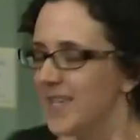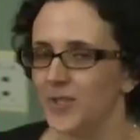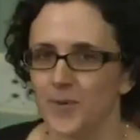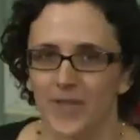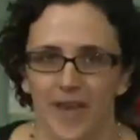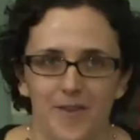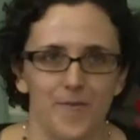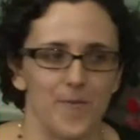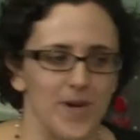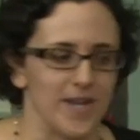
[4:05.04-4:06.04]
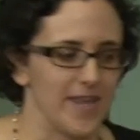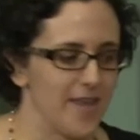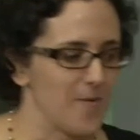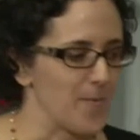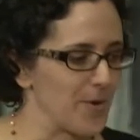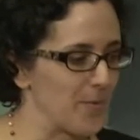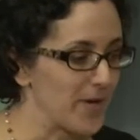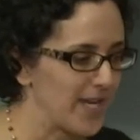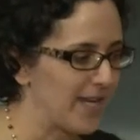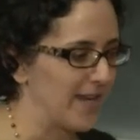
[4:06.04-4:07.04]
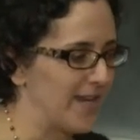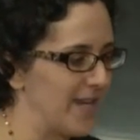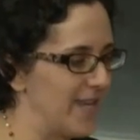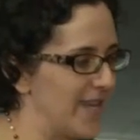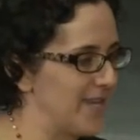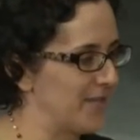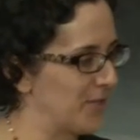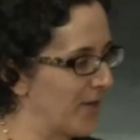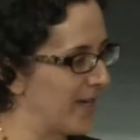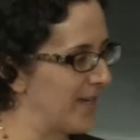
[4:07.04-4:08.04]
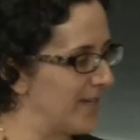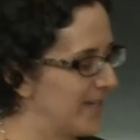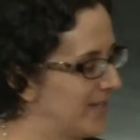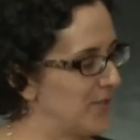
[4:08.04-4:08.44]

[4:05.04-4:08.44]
So a lot of what we're working on is trying